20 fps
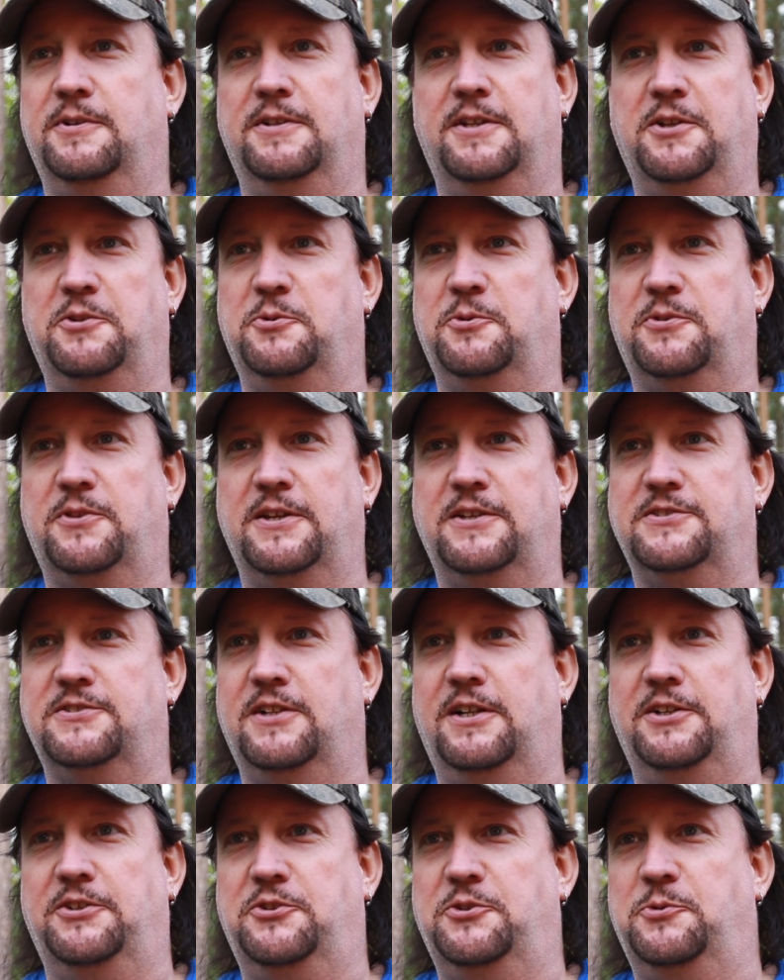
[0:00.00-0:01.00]
other things
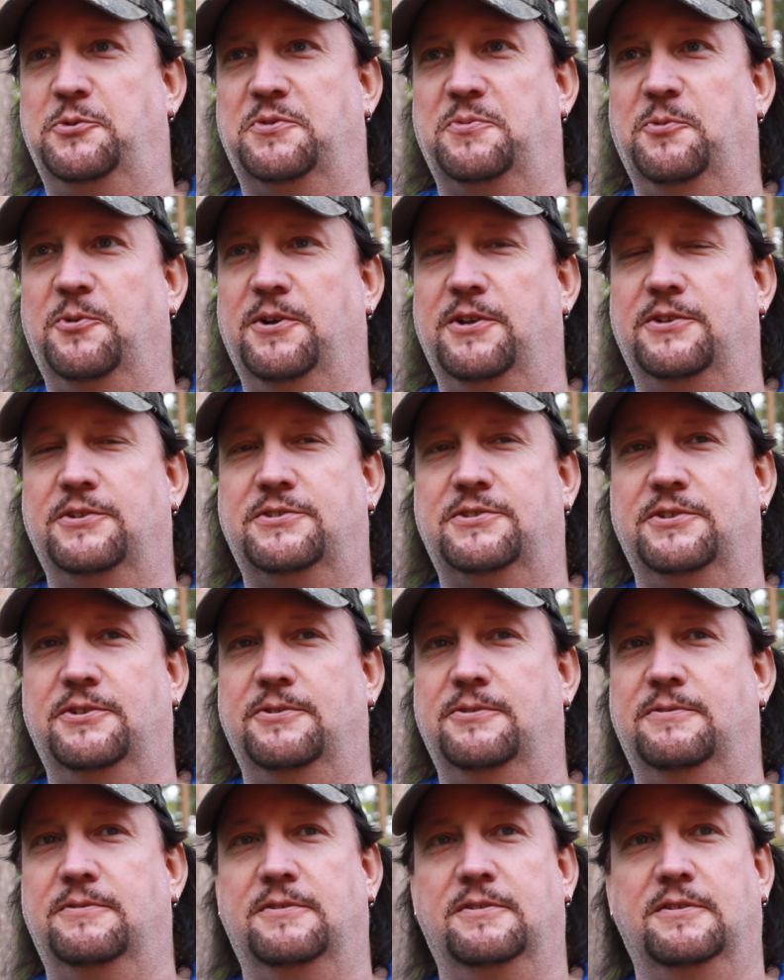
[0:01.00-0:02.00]
that I do with morels. So